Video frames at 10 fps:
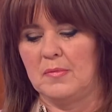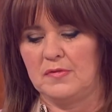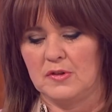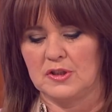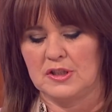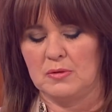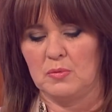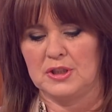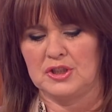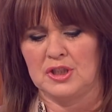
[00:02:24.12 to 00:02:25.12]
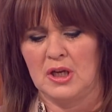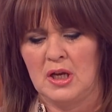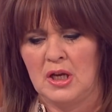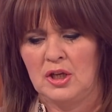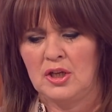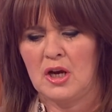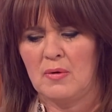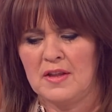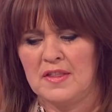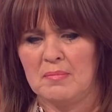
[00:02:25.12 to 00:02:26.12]
flirting, which, you know,
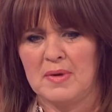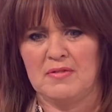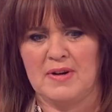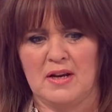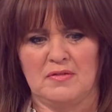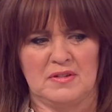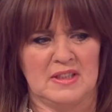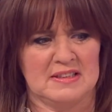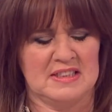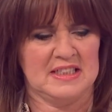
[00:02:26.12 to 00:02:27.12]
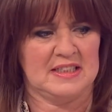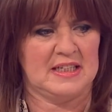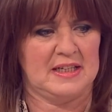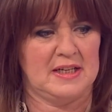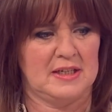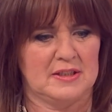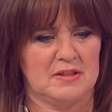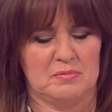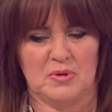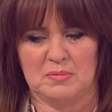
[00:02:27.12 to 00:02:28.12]
I think me and Ray over the last 16 years
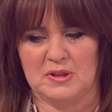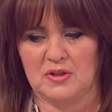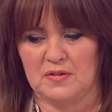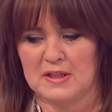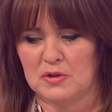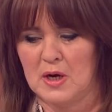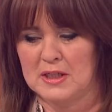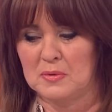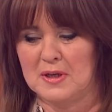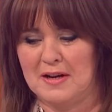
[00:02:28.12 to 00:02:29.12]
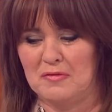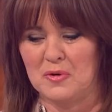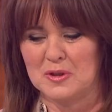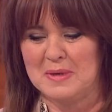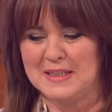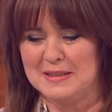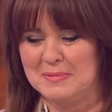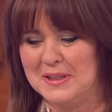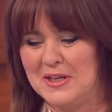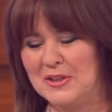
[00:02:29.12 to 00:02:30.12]
have probably done that twice, where I've walked past him
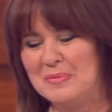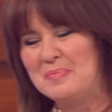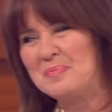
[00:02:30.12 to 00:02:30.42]
and gone,